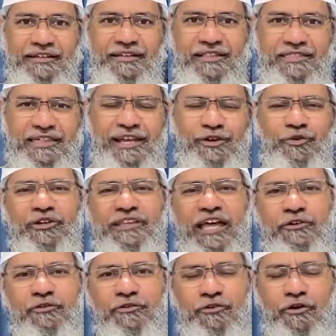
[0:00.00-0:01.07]
seeing to it
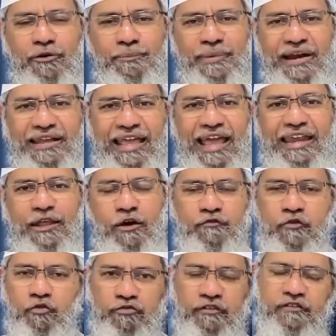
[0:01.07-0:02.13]
that you don't break any of
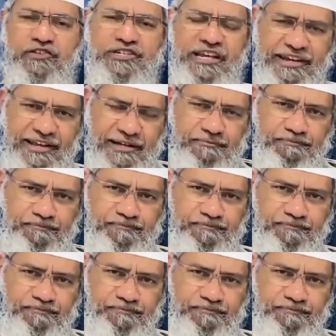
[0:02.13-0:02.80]
the rules of the Sharia.